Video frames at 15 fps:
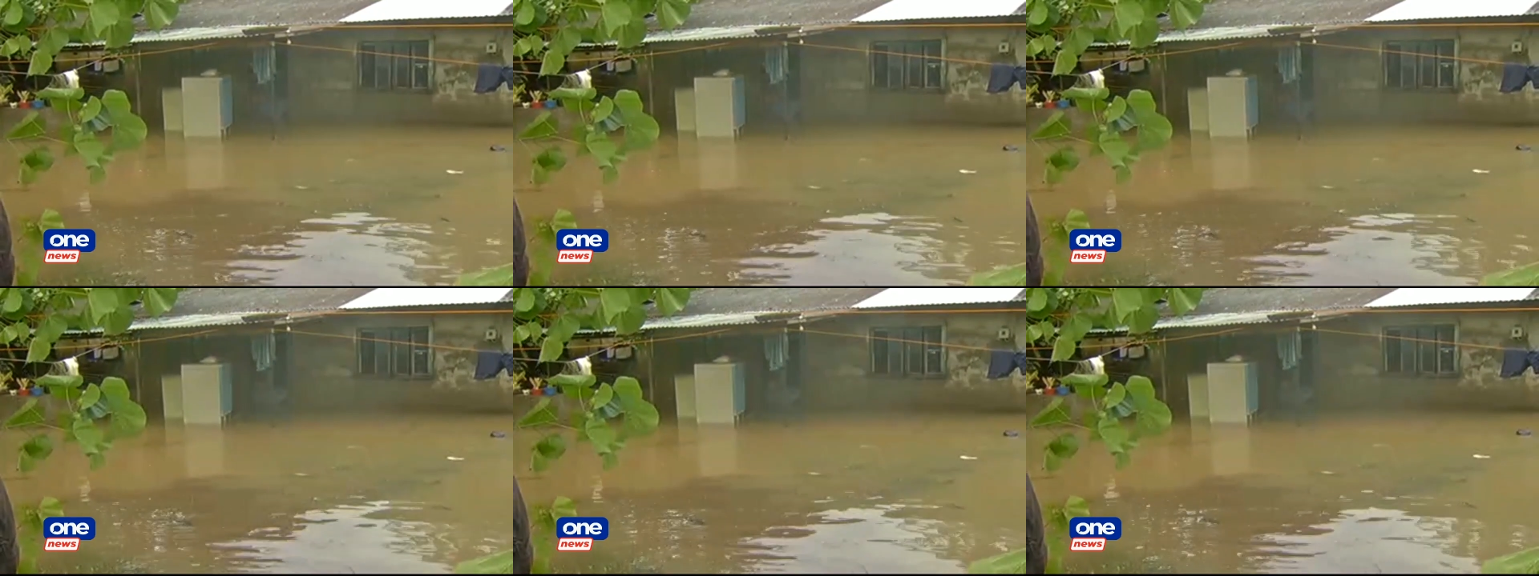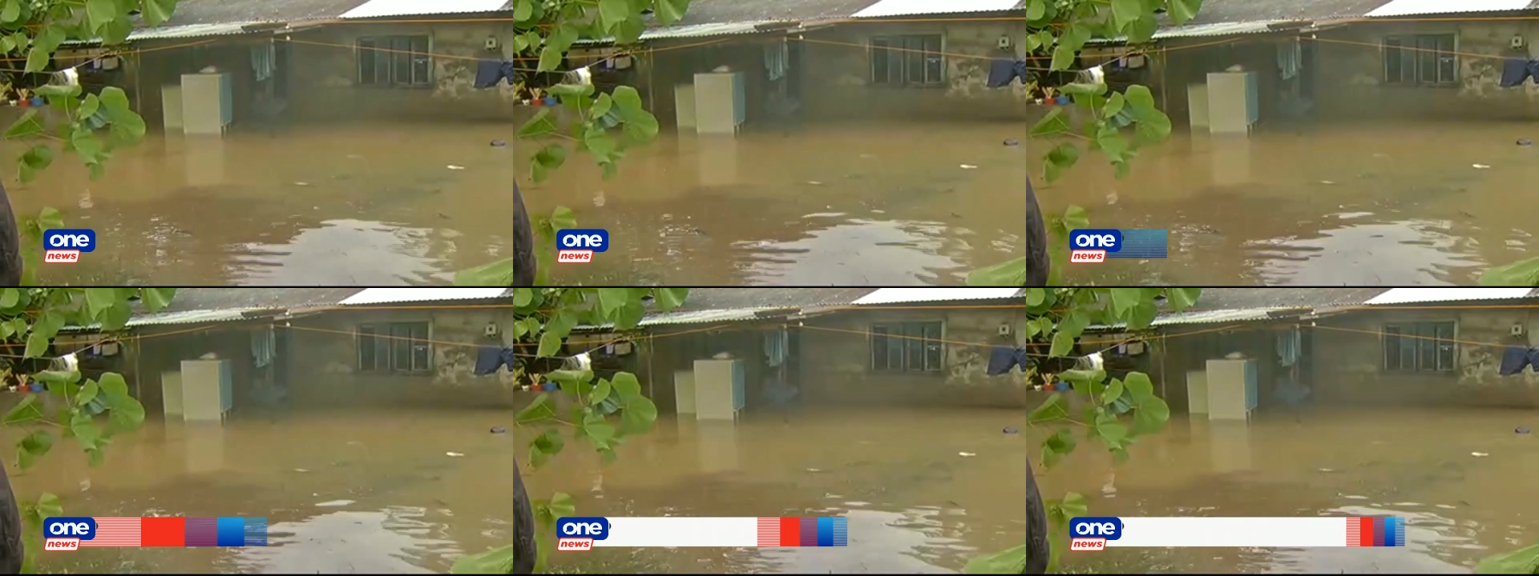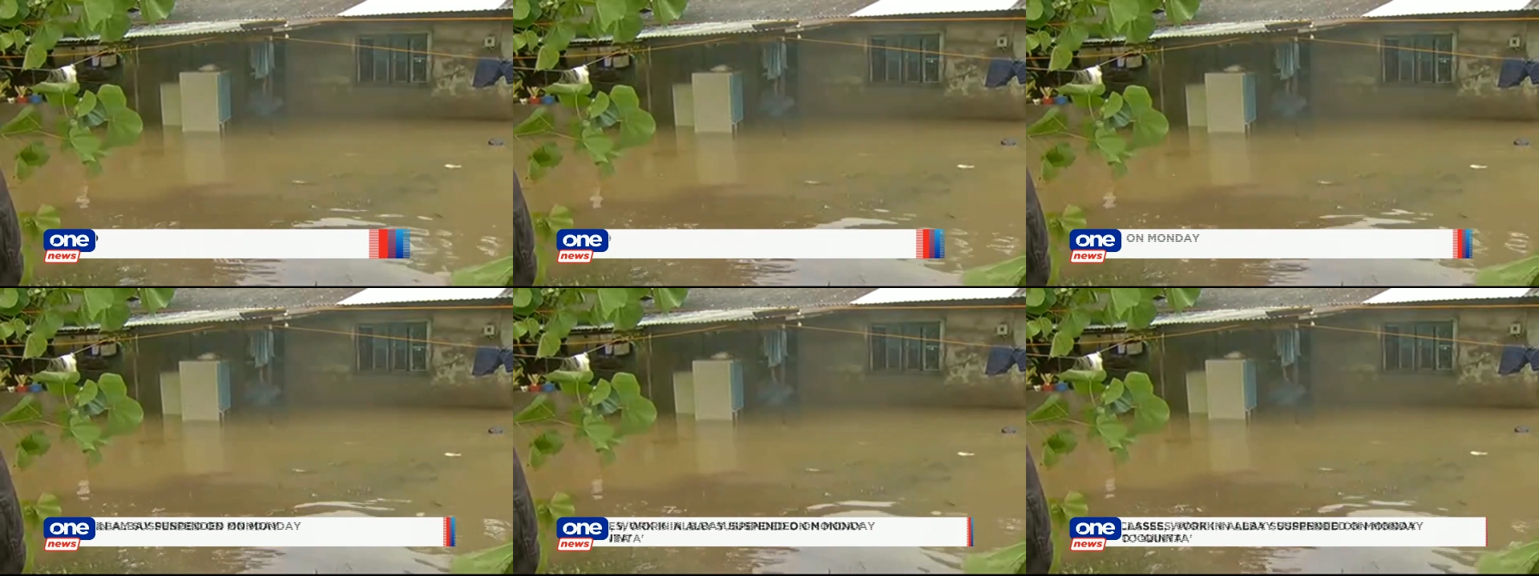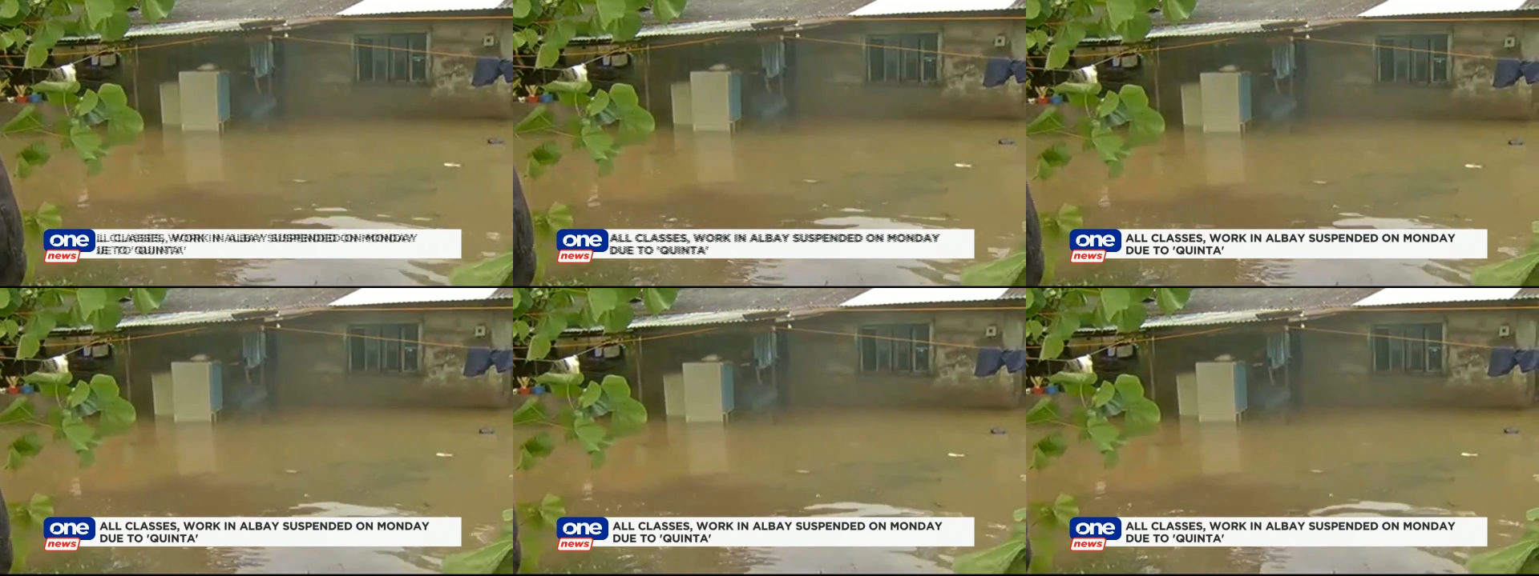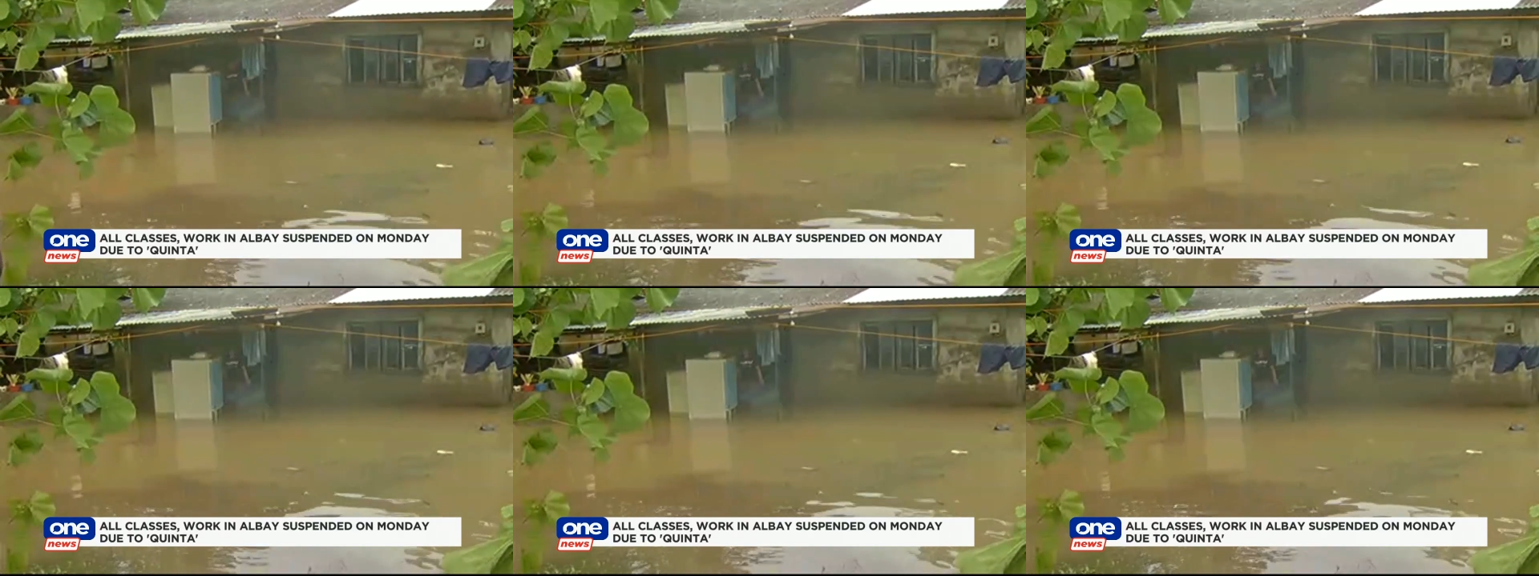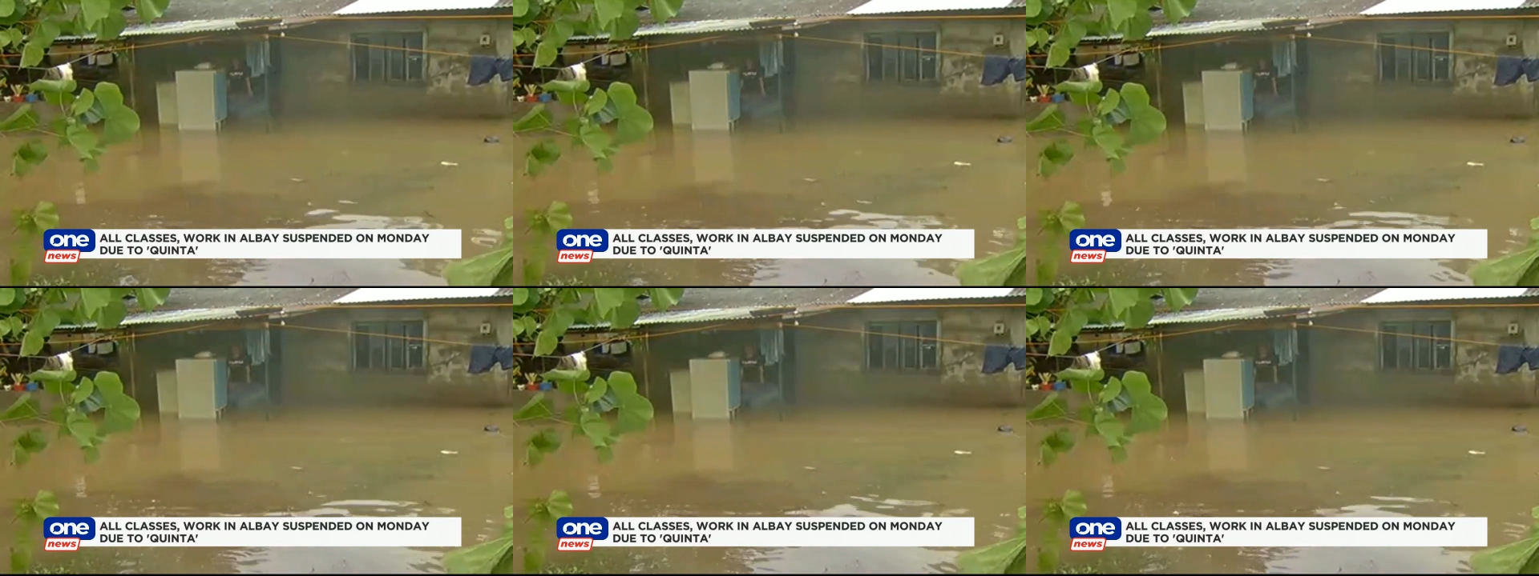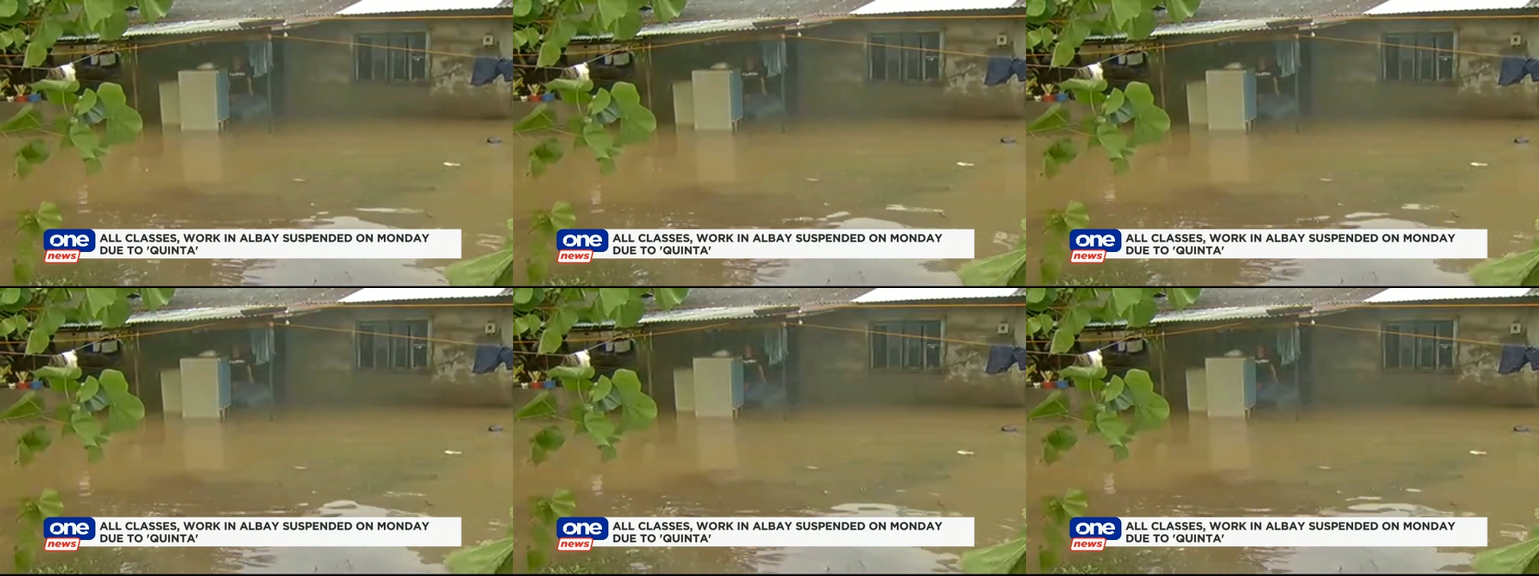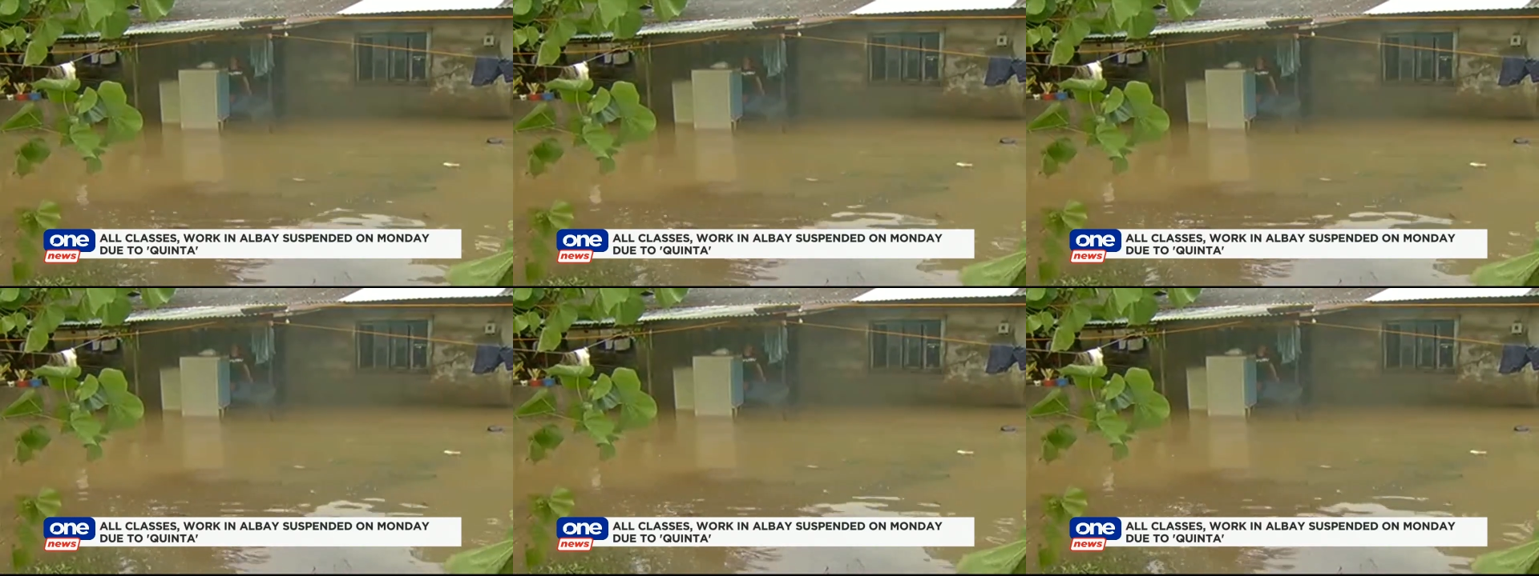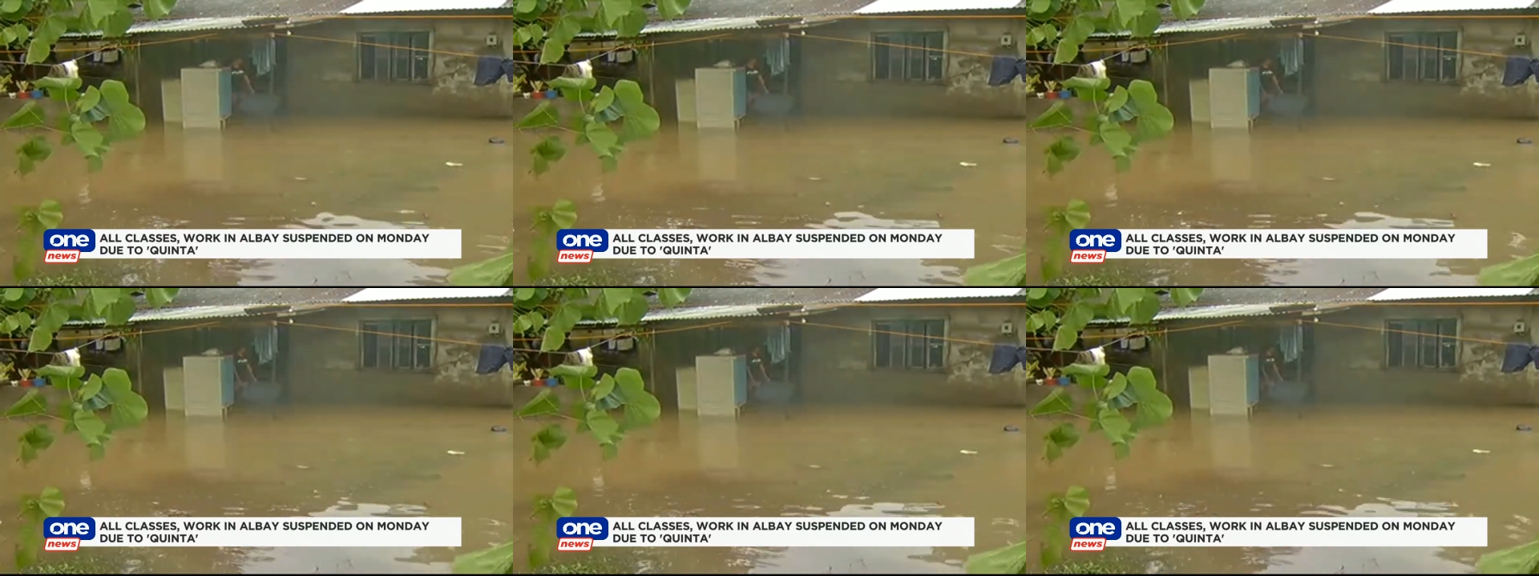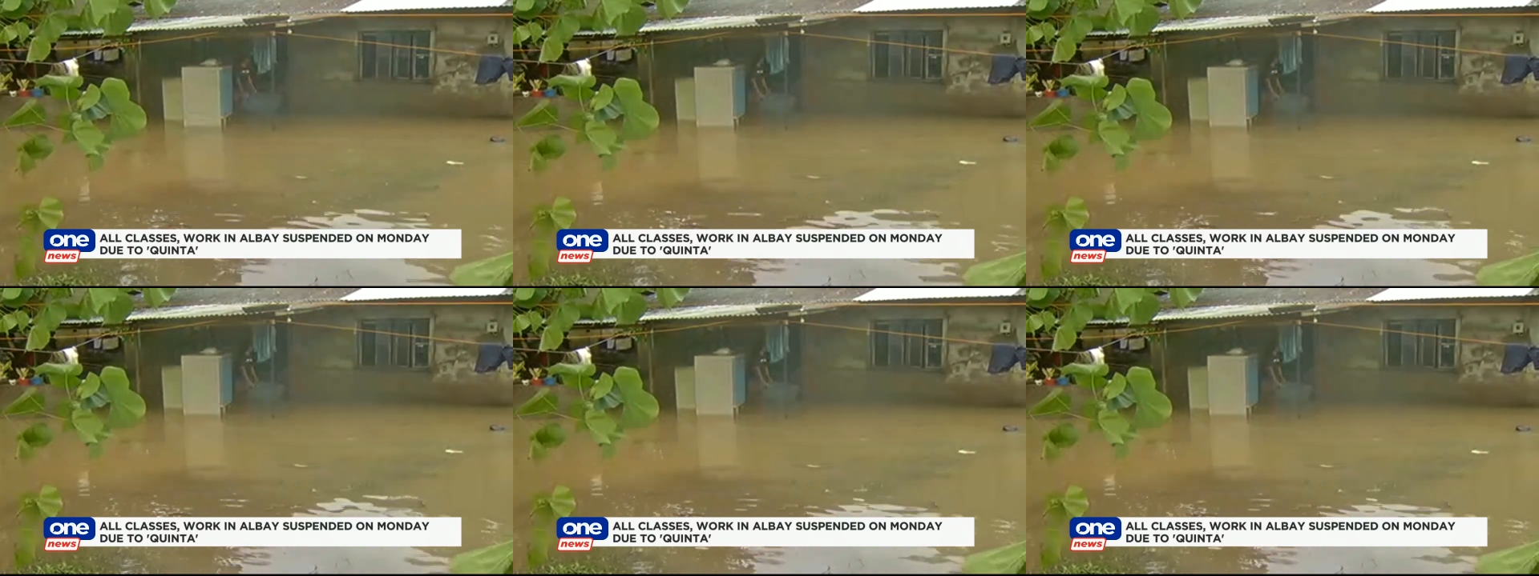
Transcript: [unreadable: no face in view]